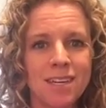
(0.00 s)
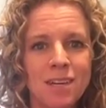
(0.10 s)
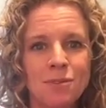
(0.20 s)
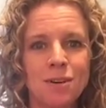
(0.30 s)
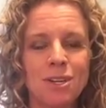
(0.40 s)

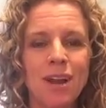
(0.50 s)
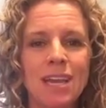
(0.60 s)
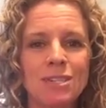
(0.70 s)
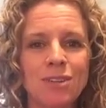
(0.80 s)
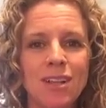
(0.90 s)
when your
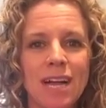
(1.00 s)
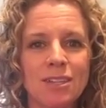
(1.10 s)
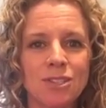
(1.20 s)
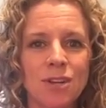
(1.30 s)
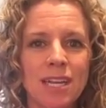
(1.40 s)
ideal client
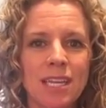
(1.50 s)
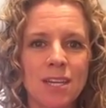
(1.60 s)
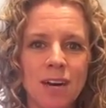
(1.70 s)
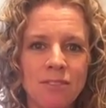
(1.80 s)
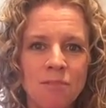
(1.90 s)
is trying to get
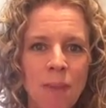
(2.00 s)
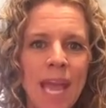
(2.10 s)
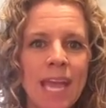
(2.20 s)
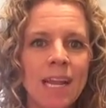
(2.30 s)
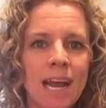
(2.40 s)
off of
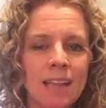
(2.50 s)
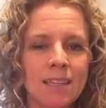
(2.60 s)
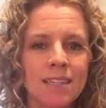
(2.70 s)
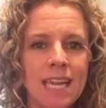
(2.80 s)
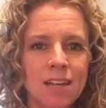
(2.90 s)
Pain
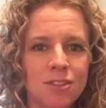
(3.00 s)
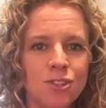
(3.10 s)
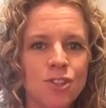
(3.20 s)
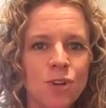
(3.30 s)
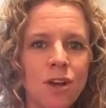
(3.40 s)
Island and out of the
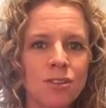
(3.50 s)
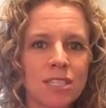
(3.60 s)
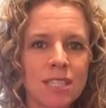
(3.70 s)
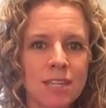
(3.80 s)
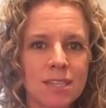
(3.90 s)
struggles
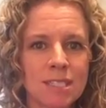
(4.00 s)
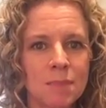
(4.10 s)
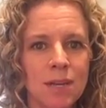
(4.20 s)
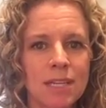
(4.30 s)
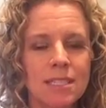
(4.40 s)
that they're
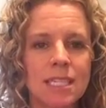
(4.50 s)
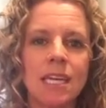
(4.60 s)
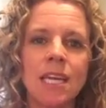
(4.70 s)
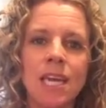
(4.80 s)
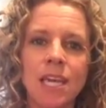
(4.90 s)
experiencing
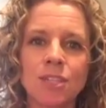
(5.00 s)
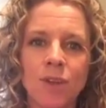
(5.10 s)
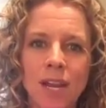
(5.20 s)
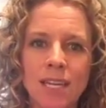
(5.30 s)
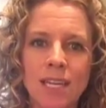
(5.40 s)
and
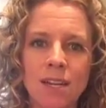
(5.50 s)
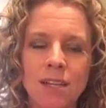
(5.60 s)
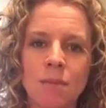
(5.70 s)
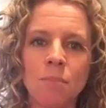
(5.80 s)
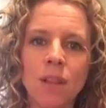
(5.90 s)
trying to get
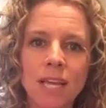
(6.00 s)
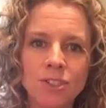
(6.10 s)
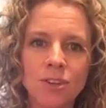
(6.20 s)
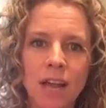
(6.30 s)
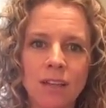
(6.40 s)
onto
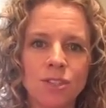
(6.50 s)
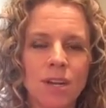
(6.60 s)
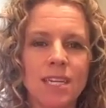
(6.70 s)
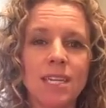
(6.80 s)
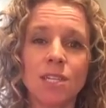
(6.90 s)
Pleasure Island,
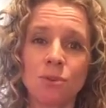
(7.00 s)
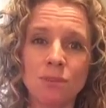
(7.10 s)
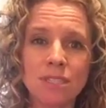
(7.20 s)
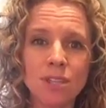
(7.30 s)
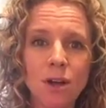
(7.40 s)
trying to get to the
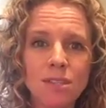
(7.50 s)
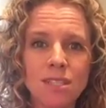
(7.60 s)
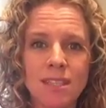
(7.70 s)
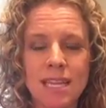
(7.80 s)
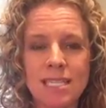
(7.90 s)
results
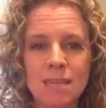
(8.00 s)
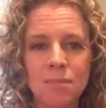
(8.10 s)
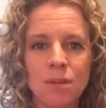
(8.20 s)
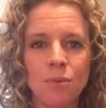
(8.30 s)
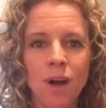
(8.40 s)
that they
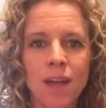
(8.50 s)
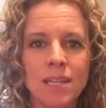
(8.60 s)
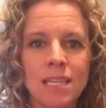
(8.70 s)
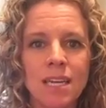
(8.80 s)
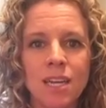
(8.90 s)
deeply
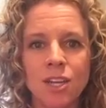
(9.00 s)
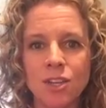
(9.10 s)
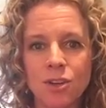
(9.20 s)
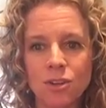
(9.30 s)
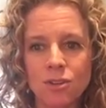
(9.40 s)
want.
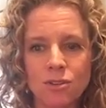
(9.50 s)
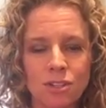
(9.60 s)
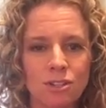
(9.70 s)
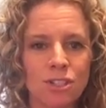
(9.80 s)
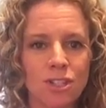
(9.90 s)

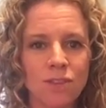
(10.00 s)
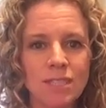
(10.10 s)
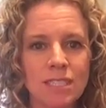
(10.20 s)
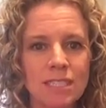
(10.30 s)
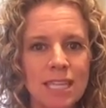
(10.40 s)
Your
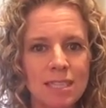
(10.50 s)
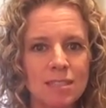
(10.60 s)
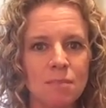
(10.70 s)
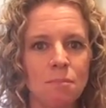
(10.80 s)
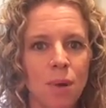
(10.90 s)
services, that's
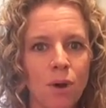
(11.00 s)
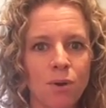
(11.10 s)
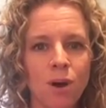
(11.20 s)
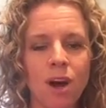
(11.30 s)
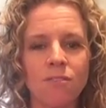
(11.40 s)
the
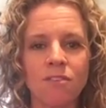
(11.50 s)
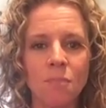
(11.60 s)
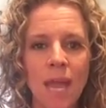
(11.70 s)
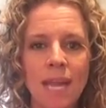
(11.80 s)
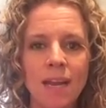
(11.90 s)
boat off of
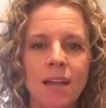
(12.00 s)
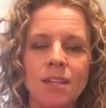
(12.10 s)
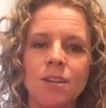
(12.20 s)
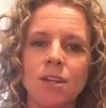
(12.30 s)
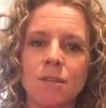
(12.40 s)
Pain Island
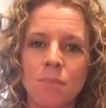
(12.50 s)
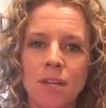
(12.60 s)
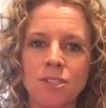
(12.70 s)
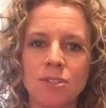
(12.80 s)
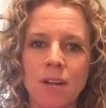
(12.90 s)
and onto
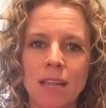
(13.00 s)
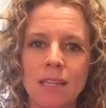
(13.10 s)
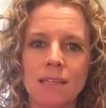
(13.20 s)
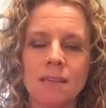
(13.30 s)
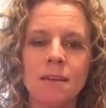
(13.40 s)
Pleasure Island.